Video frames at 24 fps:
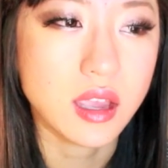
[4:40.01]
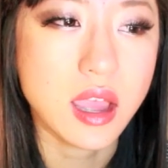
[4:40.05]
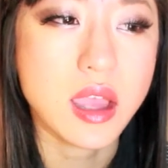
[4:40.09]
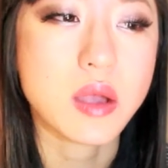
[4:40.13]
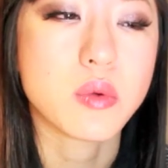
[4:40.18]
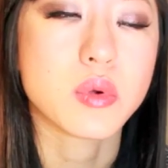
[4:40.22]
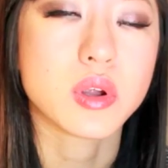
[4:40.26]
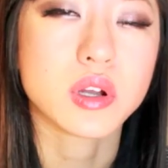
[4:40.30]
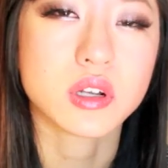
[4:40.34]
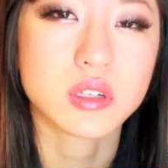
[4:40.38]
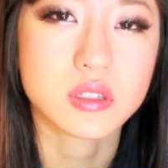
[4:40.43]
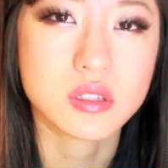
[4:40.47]
I
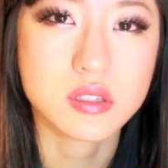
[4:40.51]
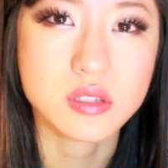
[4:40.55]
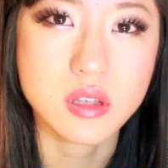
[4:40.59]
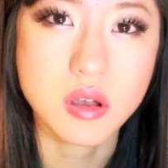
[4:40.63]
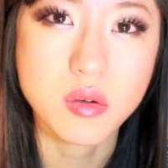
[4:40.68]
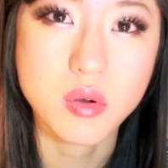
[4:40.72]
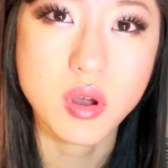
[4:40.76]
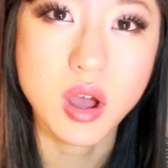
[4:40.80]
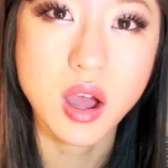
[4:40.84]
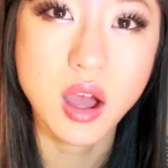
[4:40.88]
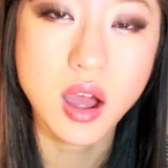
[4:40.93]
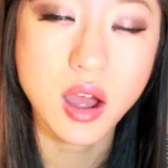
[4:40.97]
work
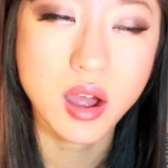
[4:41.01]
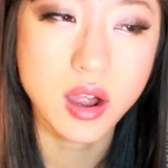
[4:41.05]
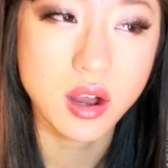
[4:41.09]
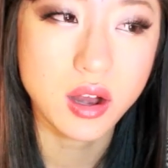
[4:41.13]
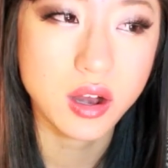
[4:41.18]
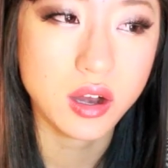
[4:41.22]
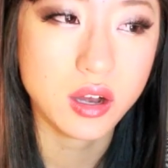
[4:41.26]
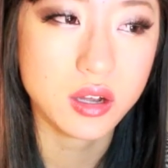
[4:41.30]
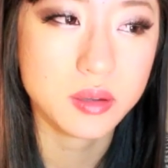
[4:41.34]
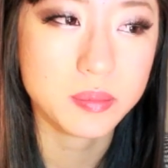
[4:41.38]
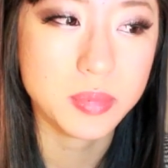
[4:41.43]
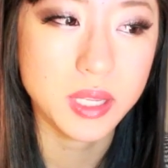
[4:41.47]
so
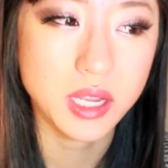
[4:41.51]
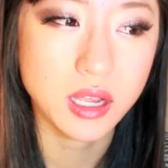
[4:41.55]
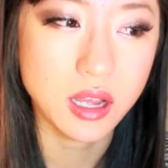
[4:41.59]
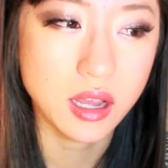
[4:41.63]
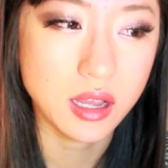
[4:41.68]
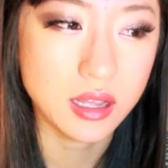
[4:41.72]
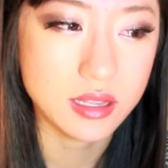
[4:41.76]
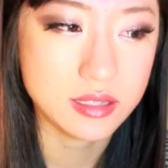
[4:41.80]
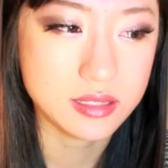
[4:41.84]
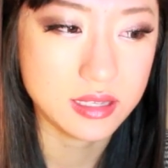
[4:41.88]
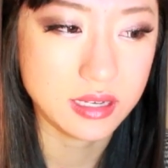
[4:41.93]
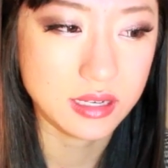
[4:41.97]
hard,
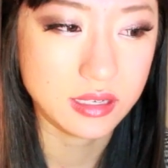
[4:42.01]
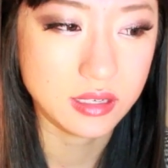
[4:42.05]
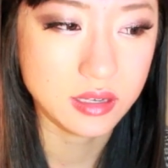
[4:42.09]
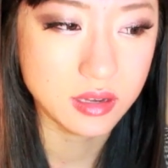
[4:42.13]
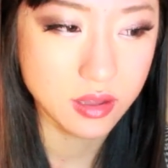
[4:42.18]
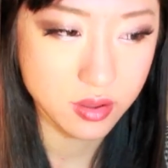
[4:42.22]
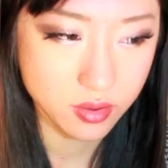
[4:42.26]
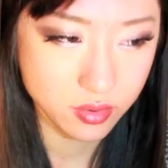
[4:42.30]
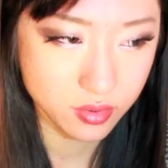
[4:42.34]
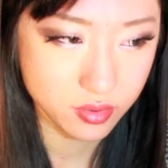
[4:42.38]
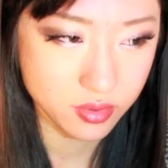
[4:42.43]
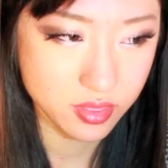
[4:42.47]
because I
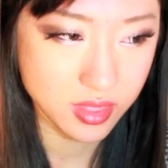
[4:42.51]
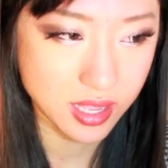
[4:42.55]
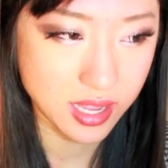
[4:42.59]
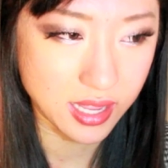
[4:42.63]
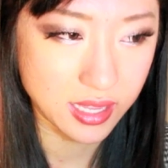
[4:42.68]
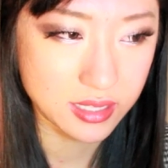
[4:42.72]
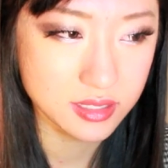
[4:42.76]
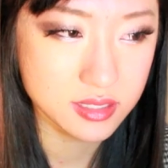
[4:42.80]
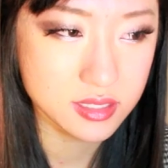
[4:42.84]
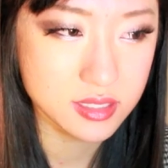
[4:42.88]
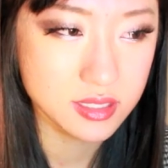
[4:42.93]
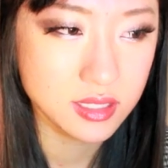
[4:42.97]
know
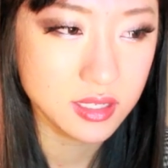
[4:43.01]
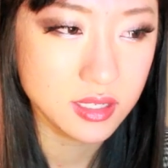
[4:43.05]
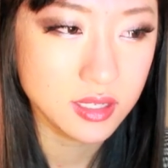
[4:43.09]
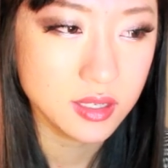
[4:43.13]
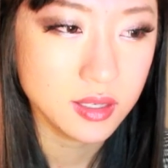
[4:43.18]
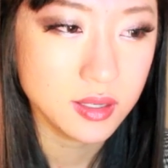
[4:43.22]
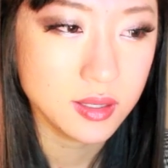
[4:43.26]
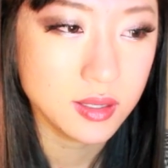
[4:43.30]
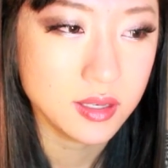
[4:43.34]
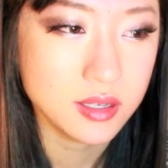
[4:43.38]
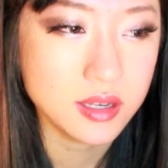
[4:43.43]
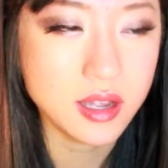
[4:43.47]
that
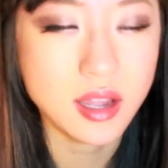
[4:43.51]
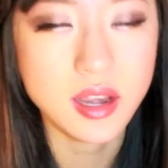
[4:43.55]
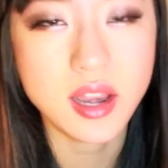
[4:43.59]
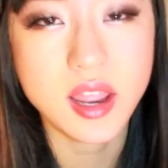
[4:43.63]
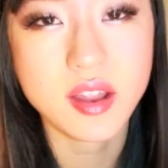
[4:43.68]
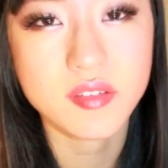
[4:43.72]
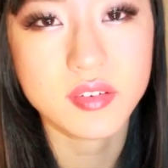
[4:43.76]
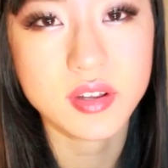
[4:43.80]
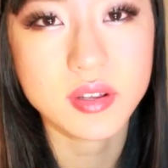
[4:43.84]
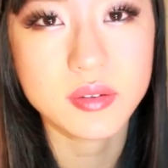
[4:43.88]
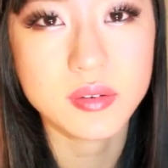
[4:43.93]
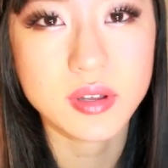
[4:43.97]
not
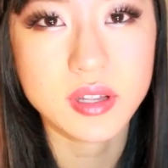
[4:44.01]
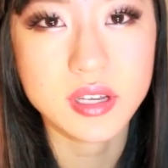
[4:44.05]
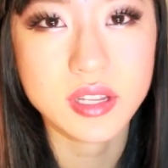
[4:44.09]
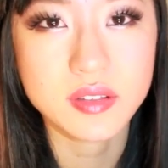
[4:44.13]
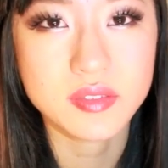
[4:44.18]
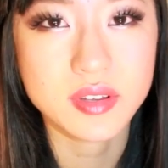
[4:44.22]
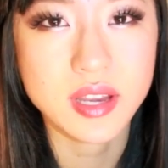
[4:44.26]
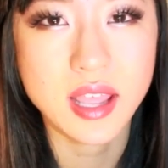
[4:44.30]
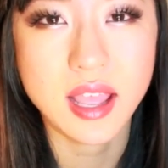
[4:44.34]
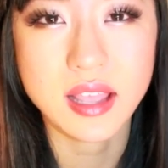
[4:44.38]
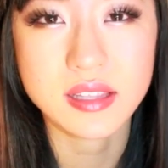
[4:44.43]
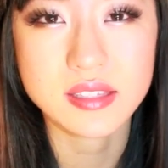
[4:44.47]
everyone
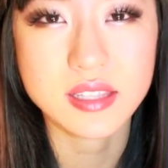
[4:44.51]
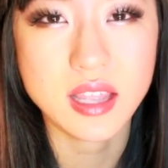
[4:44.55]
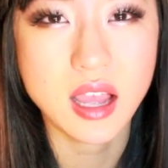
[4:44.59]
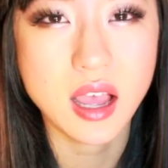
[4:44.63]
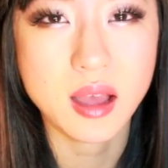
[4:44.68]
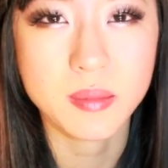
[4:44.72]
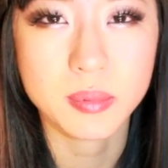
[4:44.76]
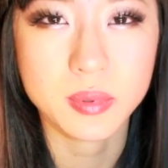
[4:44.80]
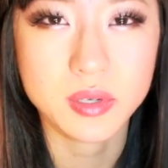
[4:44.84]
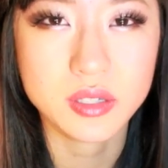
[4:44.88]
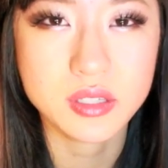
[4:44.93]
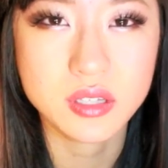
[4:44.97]
even has the
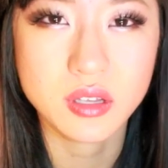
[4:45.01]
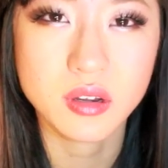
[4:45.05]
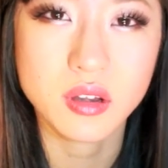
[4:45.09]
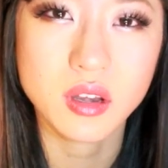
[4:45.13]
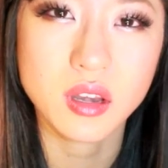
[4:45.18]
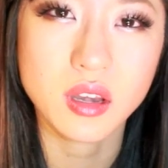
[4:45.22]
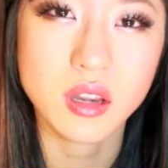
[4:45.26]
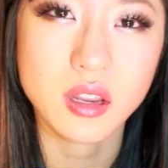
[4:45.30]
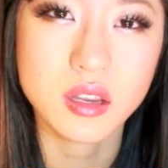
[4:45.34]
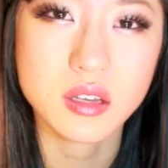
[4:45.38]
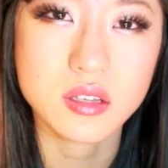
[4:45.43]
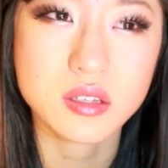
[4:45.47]

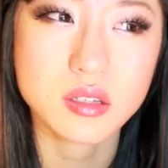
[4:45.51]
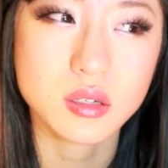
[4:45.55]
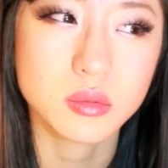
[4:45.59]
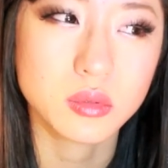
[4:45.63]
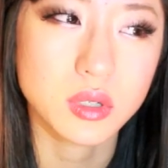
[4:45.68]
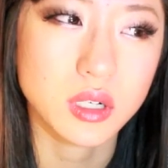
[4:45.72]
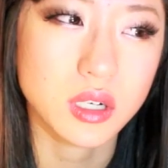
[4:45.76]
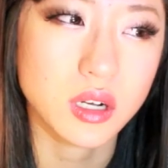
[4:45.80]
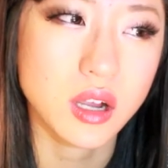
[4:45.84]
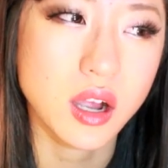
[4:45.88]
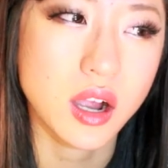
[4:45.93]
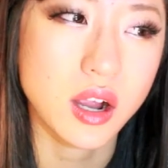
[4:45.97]
opportunity to
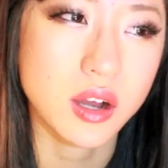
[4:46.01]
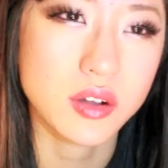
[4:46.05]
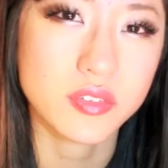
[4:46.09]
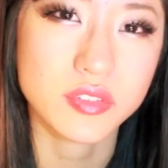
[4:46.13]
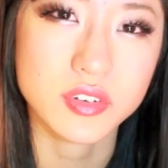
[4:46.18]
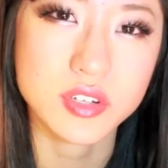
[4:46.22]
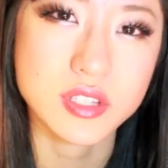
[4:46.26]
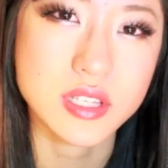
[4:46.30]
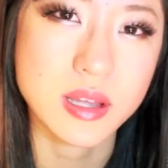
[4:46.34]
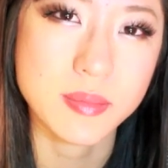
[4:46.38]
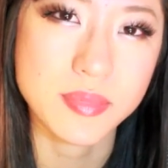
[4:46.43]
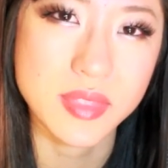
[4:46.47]
work hard
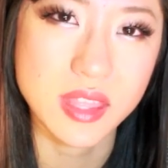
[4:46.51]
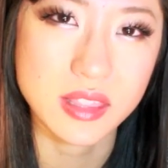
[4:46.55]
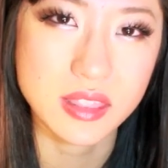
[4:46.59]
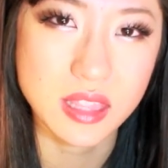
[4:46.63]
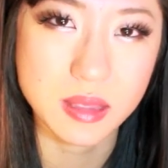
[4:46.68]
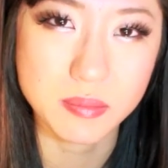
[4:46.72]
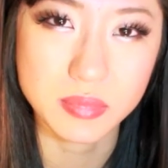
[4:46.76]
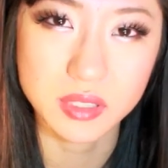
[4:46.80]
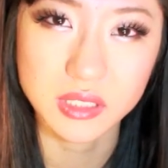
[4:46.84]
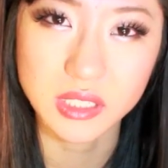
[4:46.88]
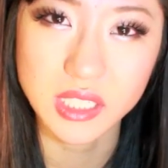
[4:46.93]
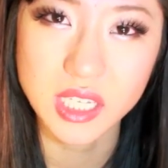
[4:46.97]
for something
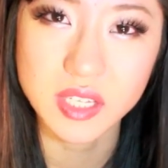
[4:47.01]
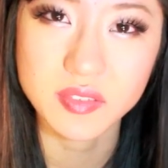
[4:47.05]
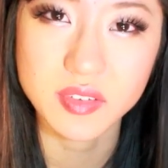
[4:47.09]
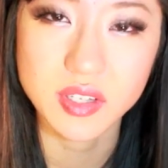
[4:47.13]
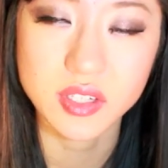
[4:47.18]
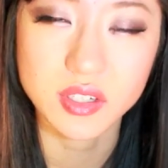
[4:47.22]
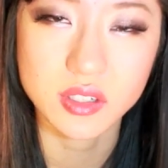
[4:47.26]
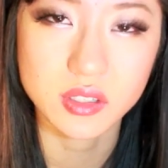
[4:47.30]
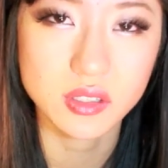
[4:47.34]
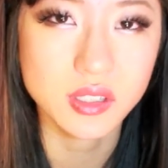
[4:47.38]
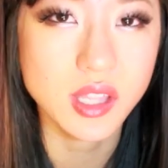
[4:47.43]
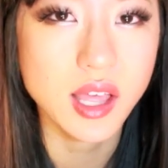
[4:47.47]
they believe
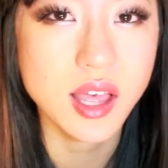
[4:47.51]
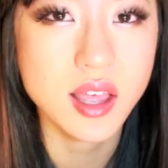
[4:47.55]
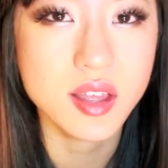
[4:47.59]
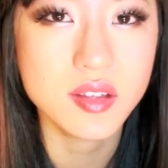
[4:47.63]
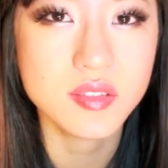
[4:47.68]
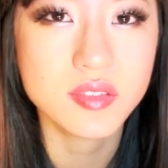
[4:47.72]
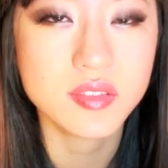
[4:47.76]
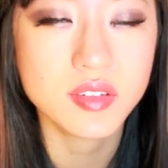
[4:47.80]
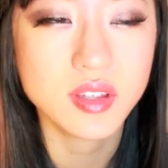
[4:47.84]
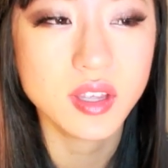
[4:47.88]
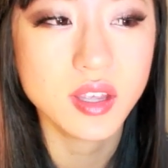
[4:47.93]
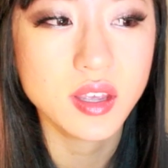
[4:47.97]
in or
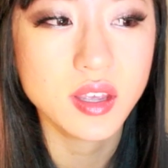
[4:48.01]
love.